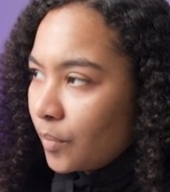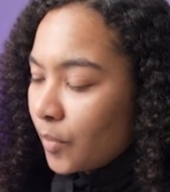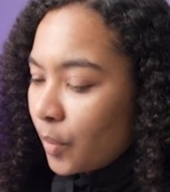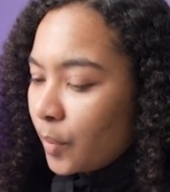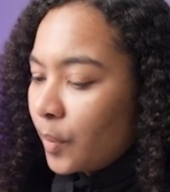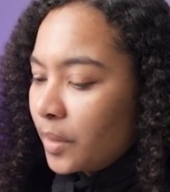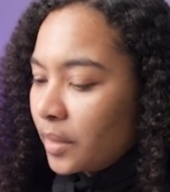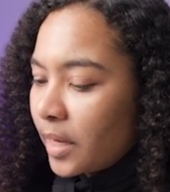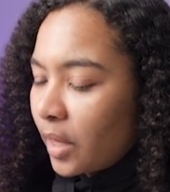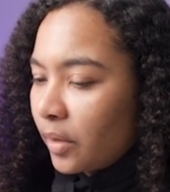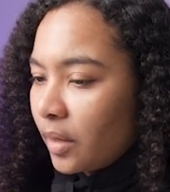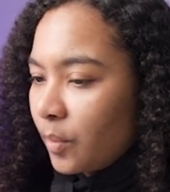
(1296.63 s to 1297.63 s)
or we want to
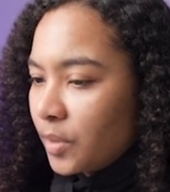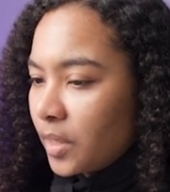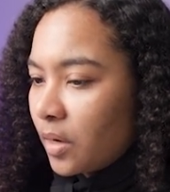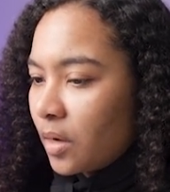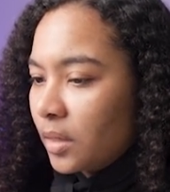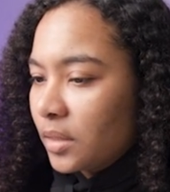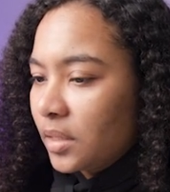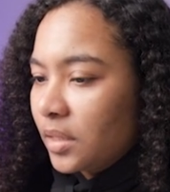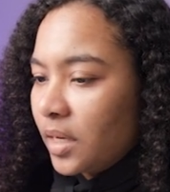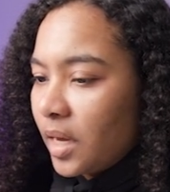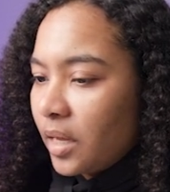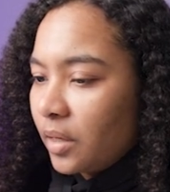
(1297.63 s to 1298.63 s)
calculate. We'll say const
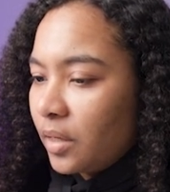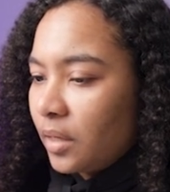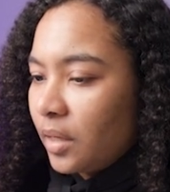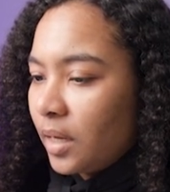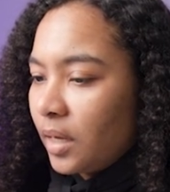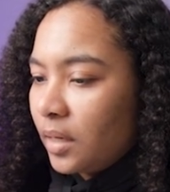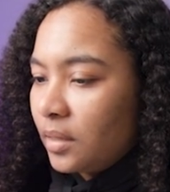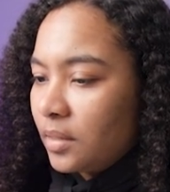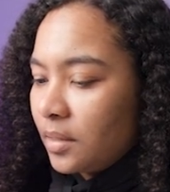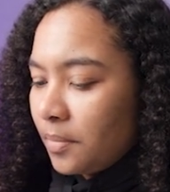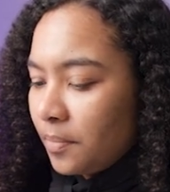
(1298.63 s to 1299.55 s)
calculate